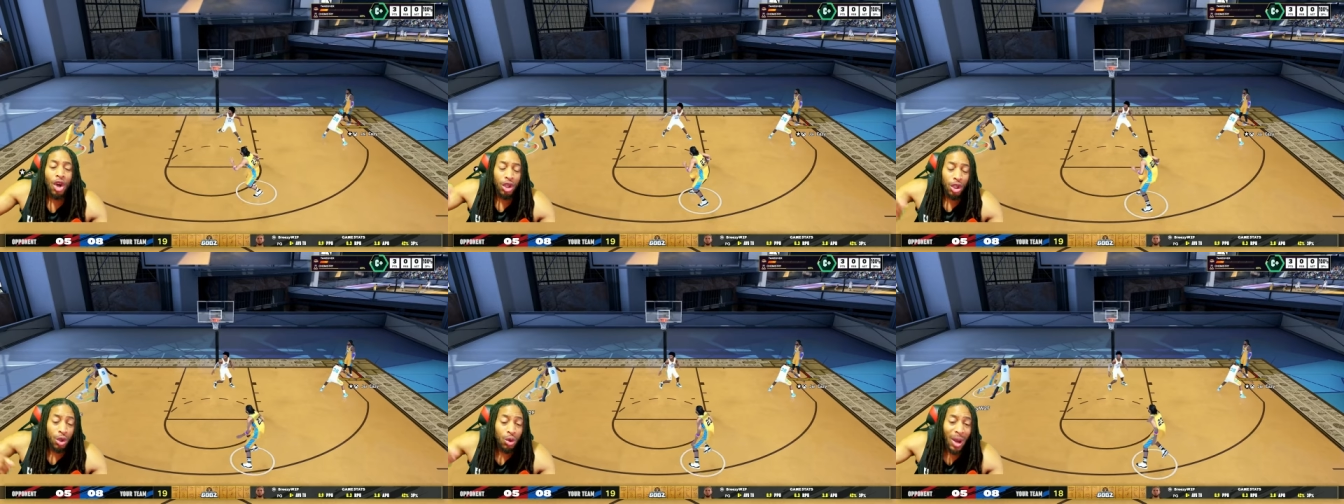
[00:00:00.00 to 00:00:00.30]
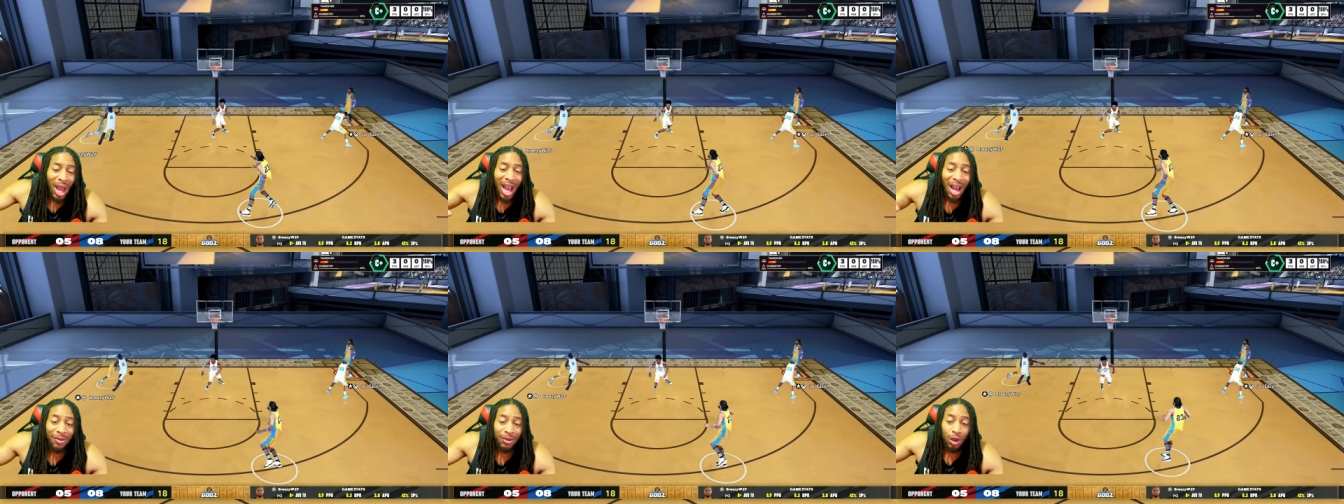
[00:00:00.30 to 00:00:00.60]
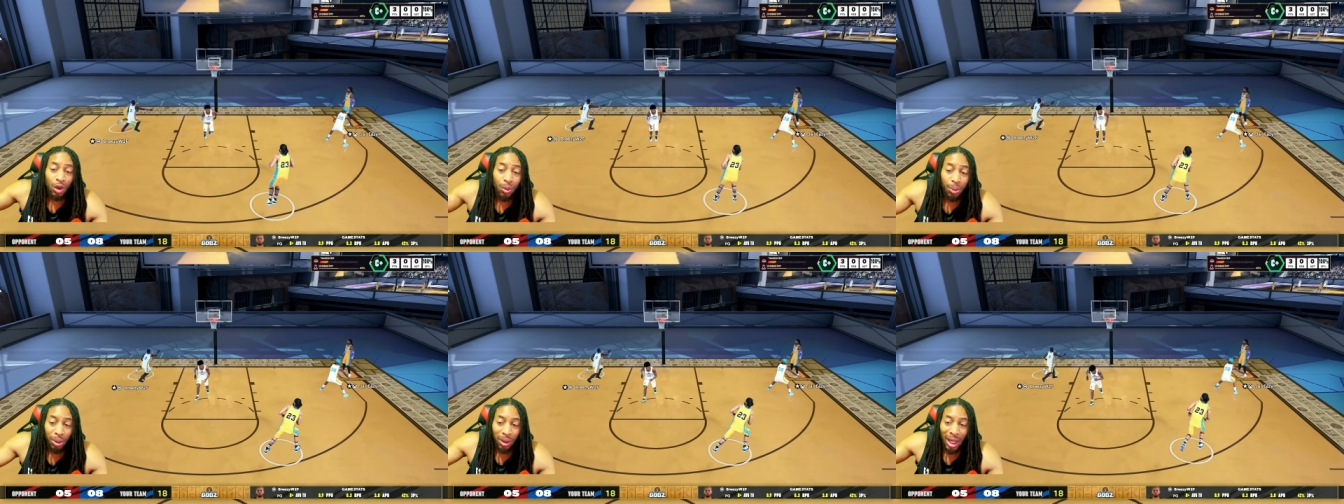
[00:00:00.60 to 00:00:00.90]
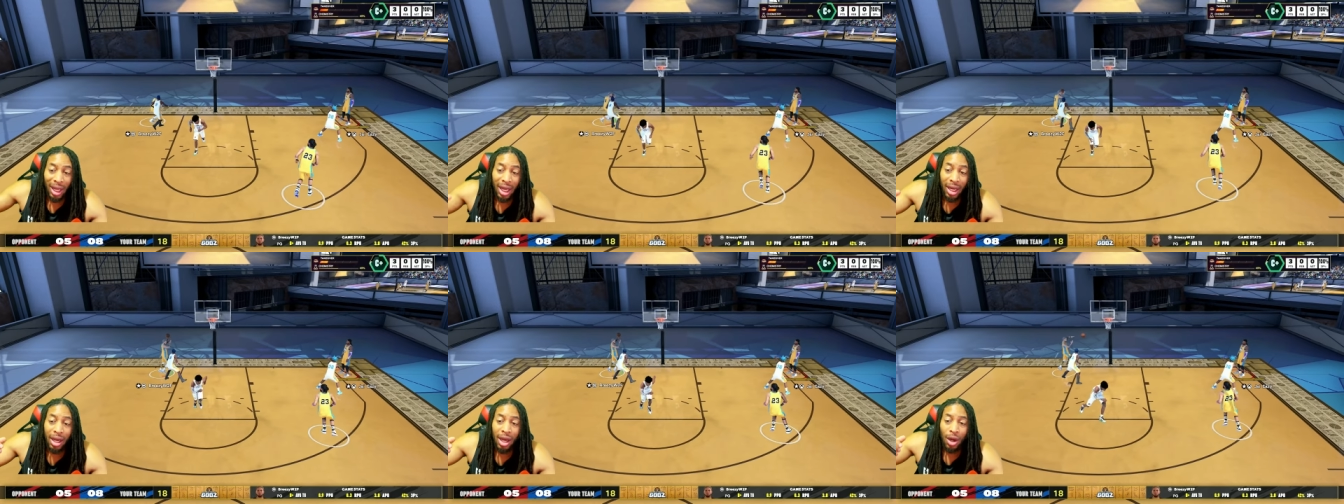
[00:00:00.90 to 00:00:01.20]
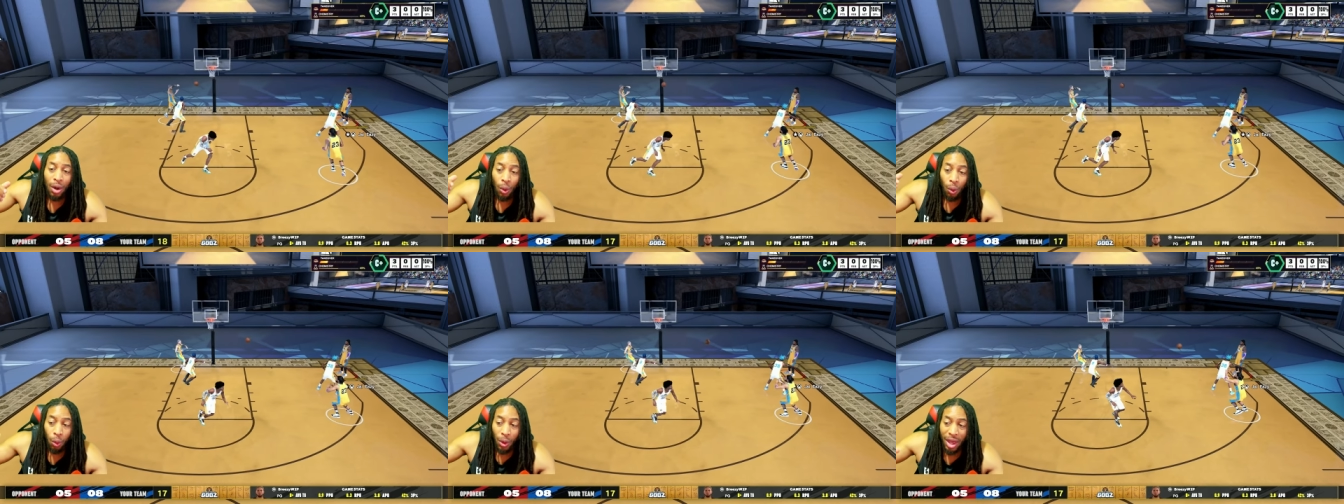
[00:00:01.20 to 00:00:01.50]
You have to play
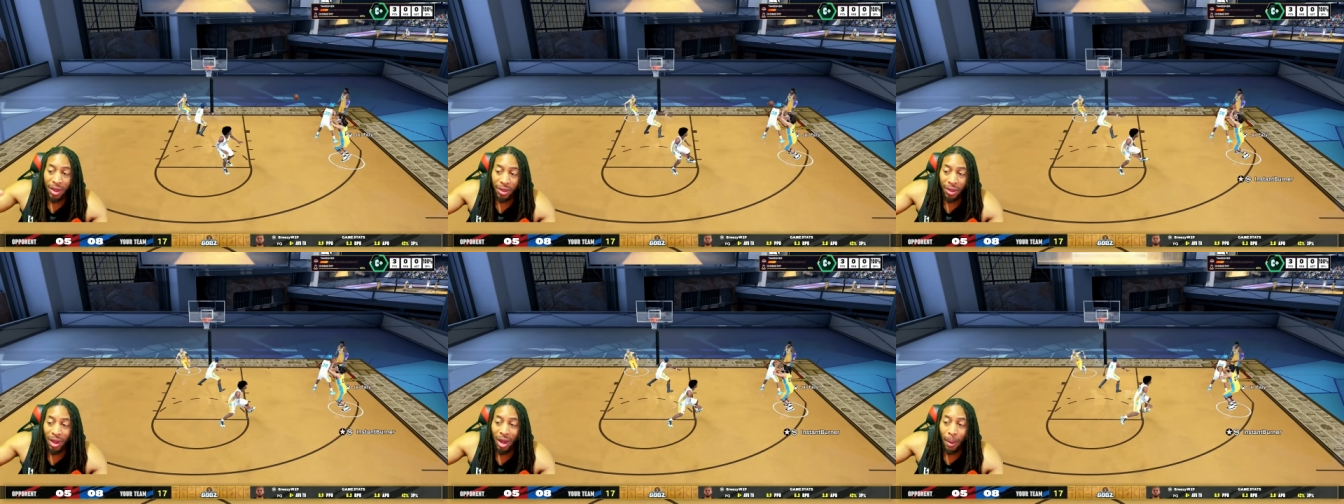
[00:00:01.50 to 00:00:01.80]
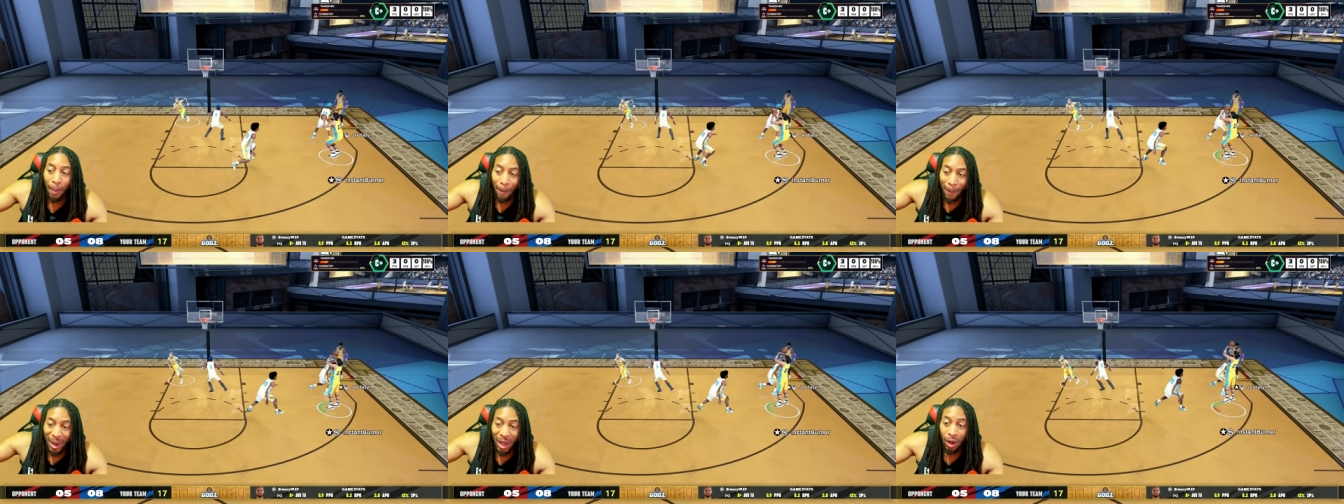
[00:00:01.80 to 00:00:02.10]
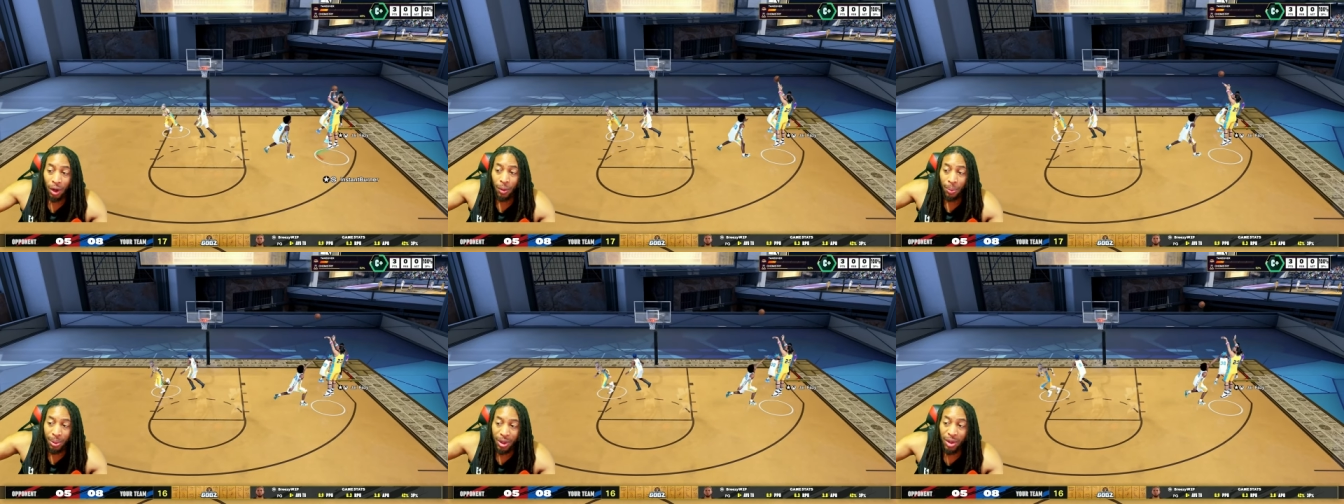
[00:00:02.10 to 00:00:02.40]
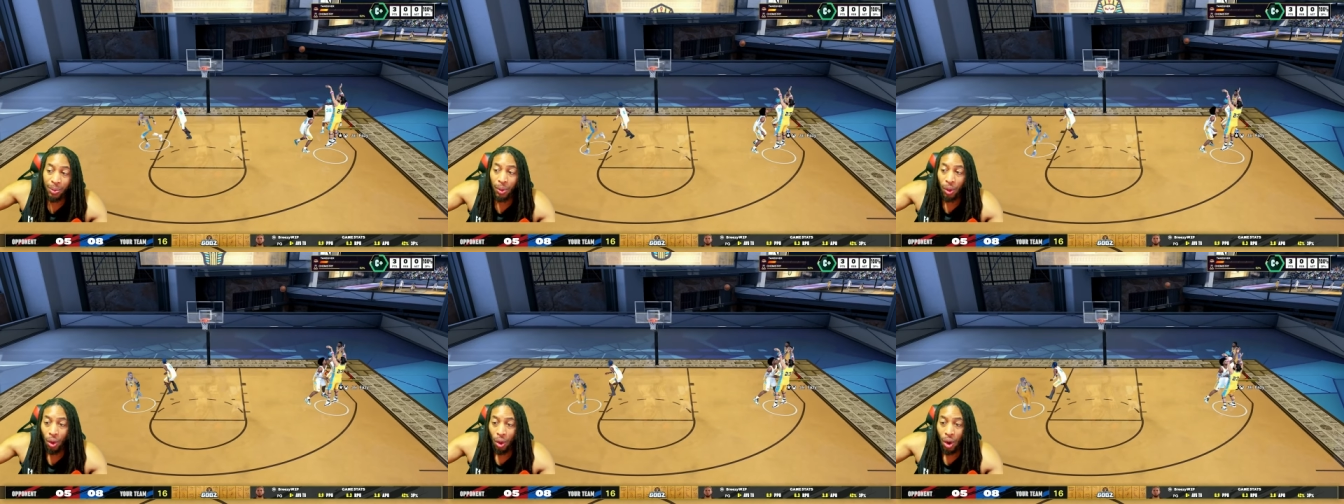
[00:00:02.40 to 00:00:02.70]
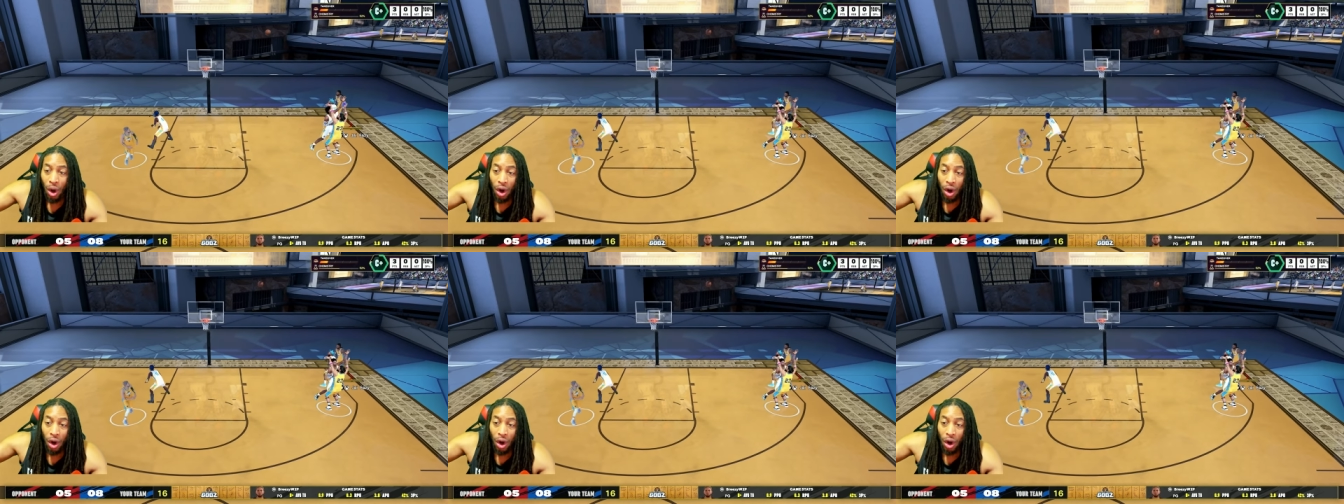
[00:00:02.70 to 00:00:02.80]
with better people